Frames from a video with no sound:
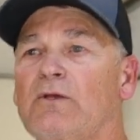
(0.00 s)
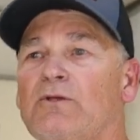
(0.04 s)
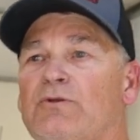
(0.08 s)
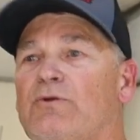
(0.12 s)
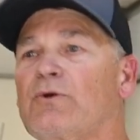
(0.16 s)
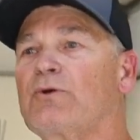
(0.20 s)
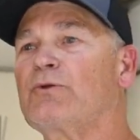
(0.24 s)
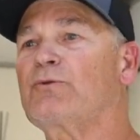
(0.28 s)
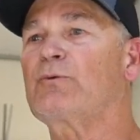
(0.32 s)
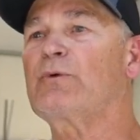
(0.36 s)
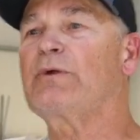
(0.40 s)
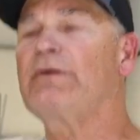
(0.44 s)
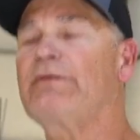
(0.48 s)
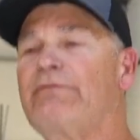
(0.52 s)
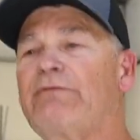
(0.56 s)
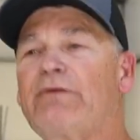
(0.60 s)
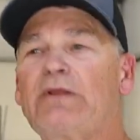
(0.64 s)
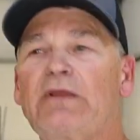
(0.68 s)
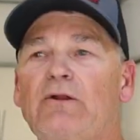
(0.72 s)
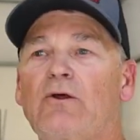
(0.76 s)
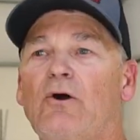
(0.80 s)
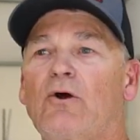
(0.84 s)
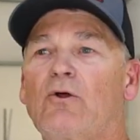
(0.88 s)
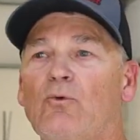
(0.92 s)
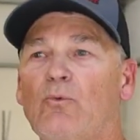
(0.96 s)
2 or 3
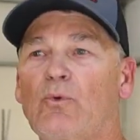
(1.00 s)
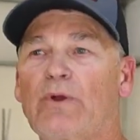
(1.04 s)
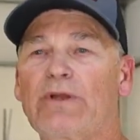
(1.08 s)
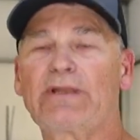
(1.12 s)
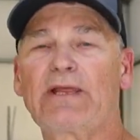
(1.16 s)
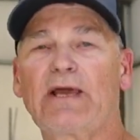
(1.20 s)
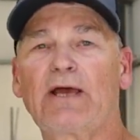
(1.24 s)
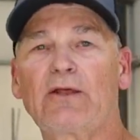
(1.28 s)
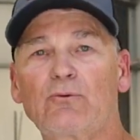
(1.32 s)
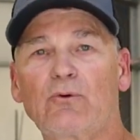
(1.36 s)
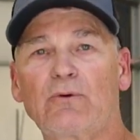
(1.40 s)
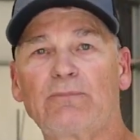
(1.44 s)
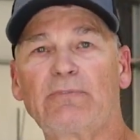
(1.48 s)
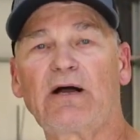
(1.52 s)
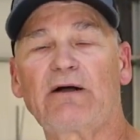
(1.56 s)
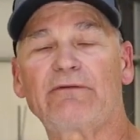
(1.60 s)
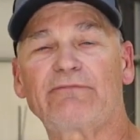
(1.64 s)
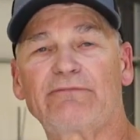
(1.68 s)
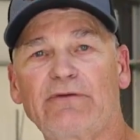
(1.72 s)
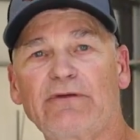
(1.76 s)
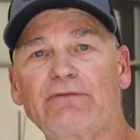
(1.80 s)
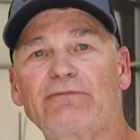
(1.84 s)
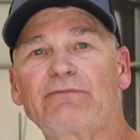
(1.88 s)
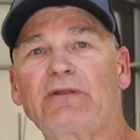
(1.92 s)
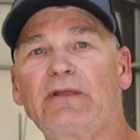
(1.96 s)
feet all the way down to
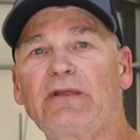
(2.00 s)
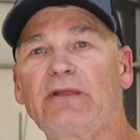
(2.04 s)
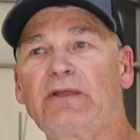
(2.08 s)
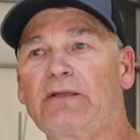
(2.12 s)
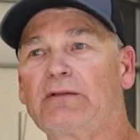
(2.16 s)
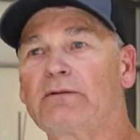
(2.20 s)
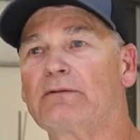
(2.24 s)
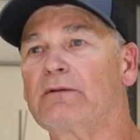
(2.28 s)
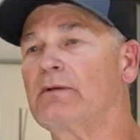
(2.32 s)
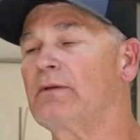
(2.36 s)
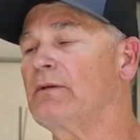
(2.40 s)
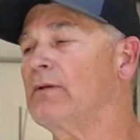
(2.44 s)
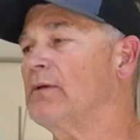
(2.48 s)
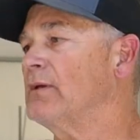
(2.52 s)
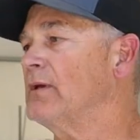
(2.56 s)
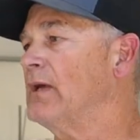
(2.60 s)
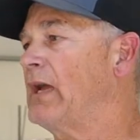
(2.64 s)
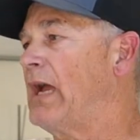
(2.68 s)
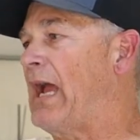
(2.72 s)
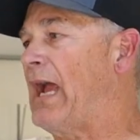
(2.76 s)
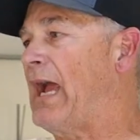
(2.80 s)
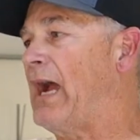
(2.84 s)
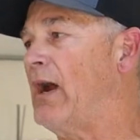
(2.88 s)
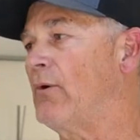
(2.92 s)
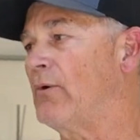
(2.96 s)
about 15.
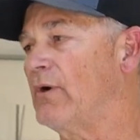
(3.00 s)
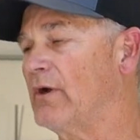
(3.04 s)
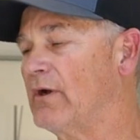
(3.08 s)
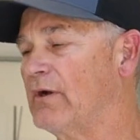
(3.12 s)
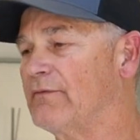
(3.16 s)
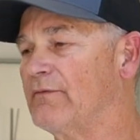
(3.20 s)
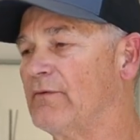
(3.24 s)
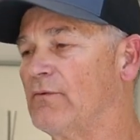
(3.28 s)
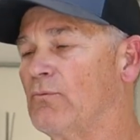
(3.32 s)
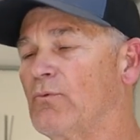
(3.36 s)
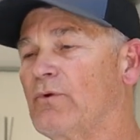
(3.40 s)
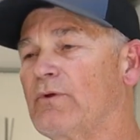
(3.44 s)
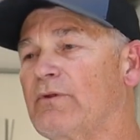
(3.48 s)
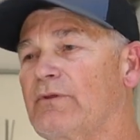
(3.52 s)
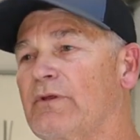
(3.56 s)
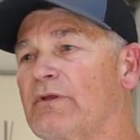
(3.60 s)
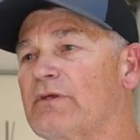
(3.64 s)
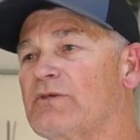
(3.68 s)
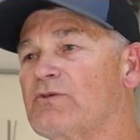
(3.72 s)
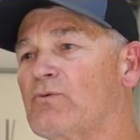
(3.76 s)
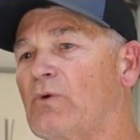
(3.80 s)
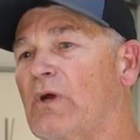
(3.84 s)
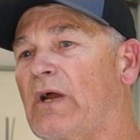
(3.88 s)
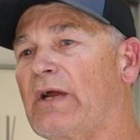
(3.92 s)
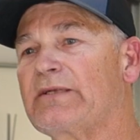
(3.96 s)
However, with
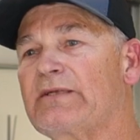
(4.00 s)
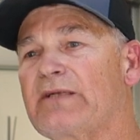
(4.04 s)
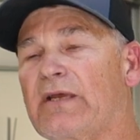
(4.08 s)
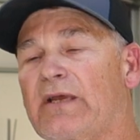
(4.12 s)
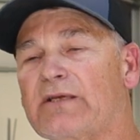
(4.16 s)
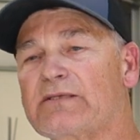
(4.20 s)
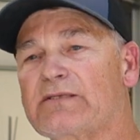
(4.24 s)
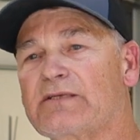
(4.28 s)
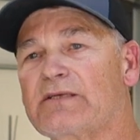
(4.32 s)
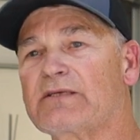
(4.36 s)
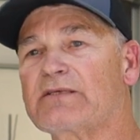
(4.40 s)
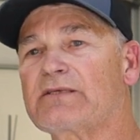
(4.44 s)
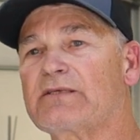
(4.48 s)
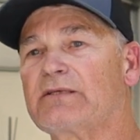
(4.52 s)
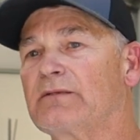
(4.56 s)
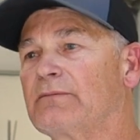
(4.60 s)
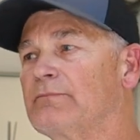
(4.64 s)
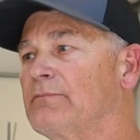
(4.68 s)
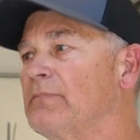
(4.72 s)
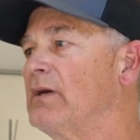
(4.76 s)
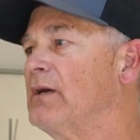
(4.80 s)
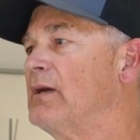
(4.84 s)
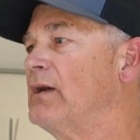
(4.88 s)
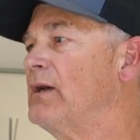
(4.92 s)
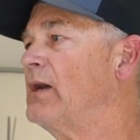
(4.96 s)
this Ratchet
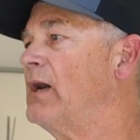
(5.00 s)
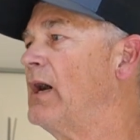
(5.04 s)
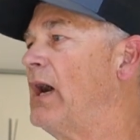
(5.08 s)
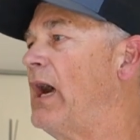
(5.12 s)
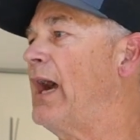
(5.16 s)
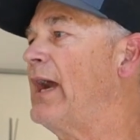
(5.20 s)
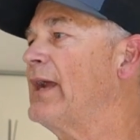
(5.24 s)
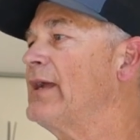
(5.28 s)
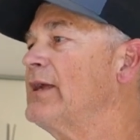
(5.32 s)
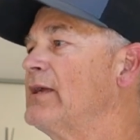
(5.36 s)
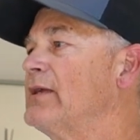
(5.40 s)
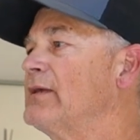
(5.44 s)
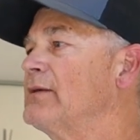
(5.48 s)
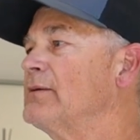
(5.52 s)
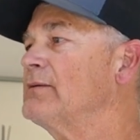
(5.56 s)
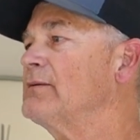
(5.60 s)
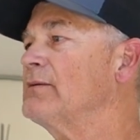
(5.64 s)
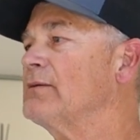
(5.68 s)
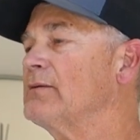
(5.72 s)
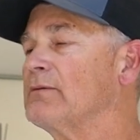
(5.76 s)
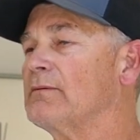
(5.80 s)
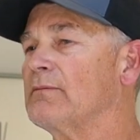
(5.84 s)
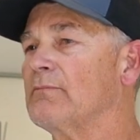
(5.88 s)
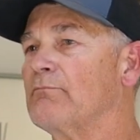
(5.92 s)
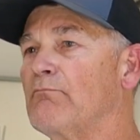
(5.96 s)
system, I
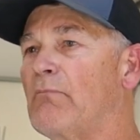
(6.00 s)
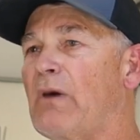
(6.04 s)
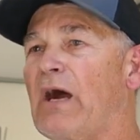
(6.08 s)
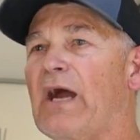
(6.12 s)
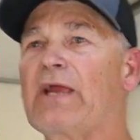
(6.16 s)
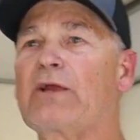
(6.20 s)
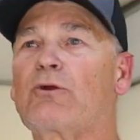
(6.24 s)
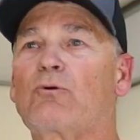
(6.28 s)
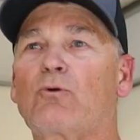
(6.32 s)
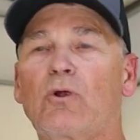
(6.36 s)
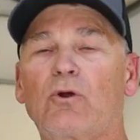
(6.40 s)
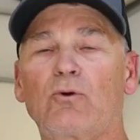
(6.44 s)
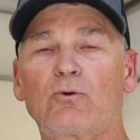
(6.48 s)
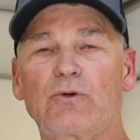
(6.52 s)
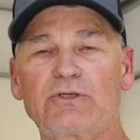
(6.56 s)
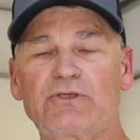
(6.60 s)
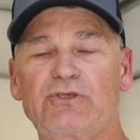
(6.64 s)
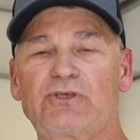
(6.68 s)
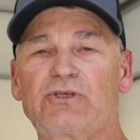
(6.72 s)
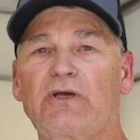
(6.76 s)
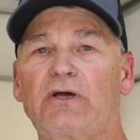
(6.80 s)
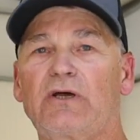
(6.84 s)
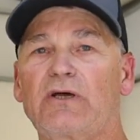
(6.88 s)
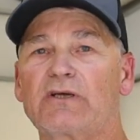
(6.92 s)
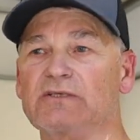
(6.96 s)
can micro
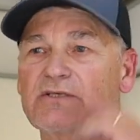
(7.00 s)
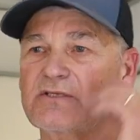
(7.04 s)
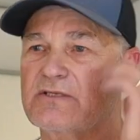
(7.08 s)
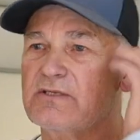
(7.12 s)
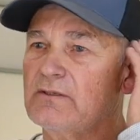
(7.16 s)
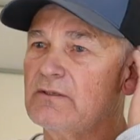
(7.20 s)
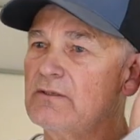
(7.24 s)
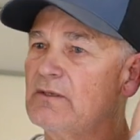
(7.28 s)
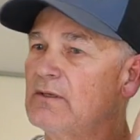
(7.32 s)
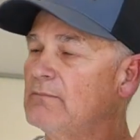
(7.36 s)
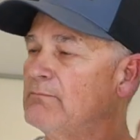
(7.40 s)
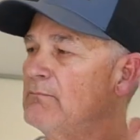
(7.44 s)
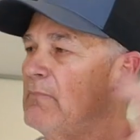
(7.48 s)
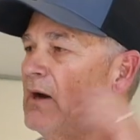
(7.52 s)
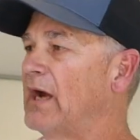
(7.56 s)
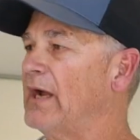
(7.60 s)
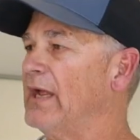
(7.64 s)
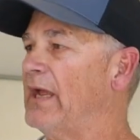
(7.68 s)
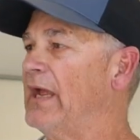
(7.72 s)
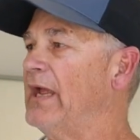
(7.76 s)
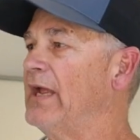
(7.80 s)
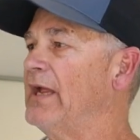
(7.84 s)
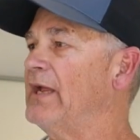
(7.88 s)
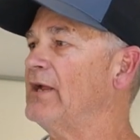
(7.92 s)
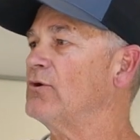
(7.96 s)
adjust my
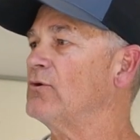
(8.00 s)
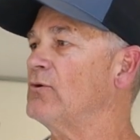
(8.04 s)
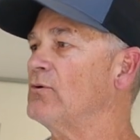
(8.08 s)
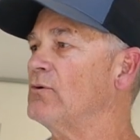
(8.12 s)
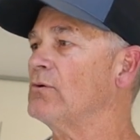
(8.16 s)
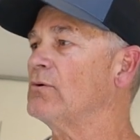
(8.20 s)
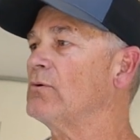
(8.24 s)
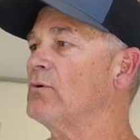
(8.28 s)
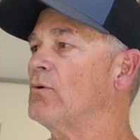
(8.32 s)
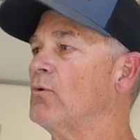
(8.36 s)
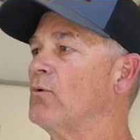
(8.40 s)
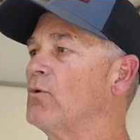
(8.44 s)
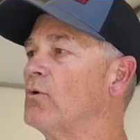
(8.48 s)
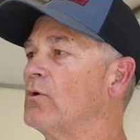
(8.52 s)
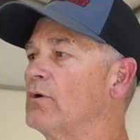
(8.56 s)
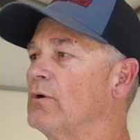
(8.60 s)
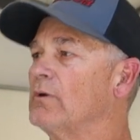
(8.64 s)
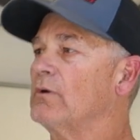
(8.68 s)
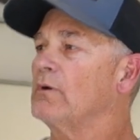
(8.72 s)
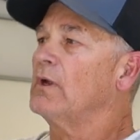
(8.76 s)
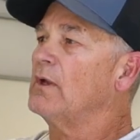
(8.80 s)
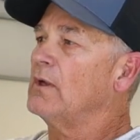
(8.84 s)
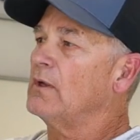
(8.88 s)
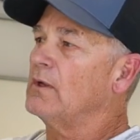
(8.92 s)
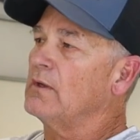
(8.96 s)
angle,
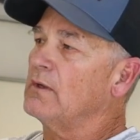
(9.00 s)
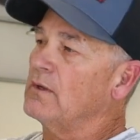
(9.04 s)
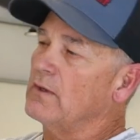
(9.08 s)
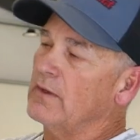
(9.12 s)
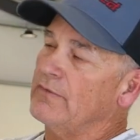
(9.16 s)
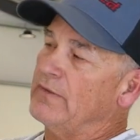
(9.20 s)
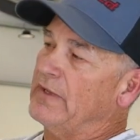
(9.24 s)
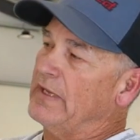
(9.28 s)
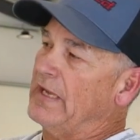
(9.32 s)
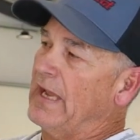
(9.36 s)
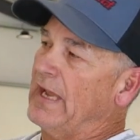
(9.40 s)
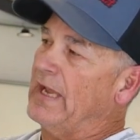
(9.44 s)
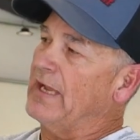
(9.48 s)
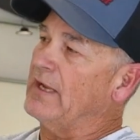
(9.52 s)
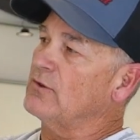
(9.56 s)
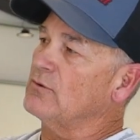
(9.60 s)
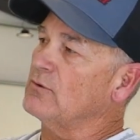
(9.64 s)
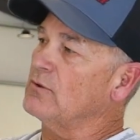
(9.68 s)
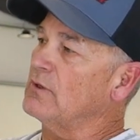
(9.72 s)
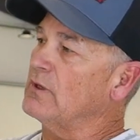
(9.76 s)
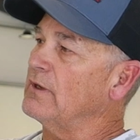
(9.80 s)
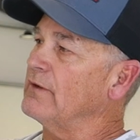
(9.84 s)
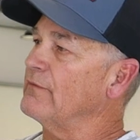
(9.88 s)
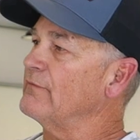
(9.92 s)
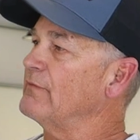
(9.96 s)
or the
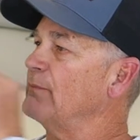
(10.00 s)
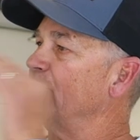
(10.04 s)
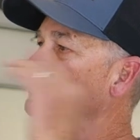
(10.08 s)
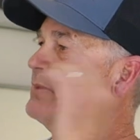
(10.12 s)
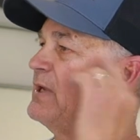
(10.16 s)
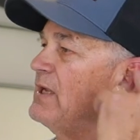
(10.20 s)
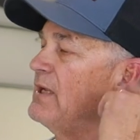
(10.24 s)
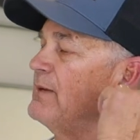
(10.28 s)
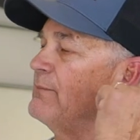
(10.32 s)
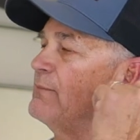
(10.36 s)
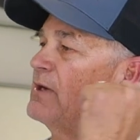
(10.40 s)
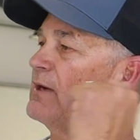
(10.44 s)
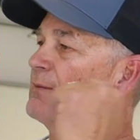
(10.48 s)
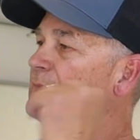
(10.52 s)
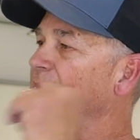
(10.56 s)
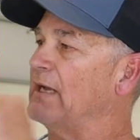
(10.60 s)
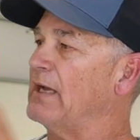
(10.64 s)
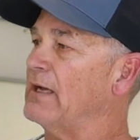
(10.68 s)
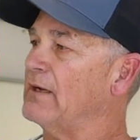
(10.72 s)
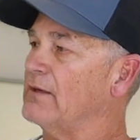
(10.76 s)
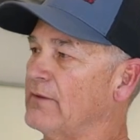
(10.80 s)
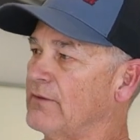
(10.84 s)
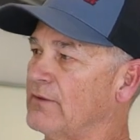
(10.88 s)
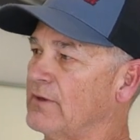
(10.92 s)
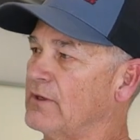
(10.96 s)
angle of the beam coming
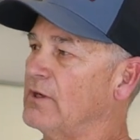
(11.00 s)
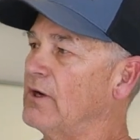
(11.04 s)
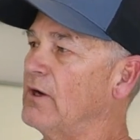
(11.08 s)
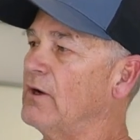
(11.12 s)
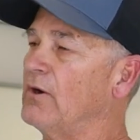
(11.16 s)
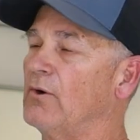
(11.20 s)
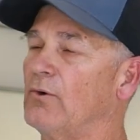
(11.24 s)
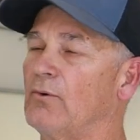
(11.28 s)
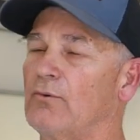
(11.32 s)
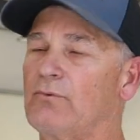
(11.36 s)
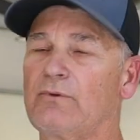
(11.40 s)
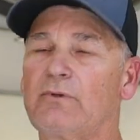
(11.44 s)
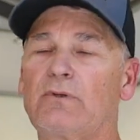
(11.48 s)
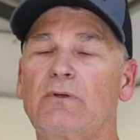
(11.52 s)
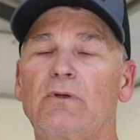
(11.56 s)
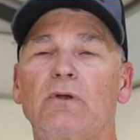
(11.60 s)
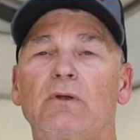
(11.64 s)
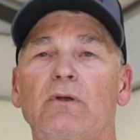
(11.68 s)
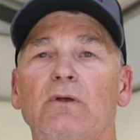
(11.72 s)
out of the cone,